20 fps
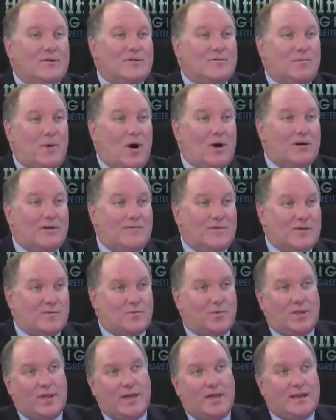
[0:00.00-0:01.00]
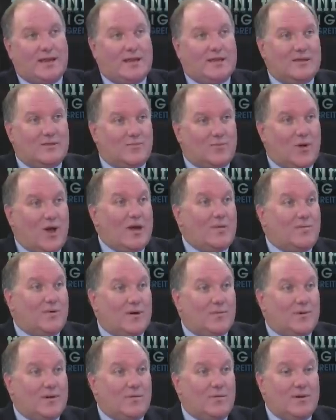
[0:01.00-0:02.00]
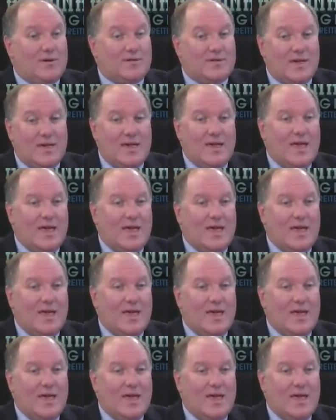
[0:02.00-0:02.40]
Part of this planning, this pre-plan, was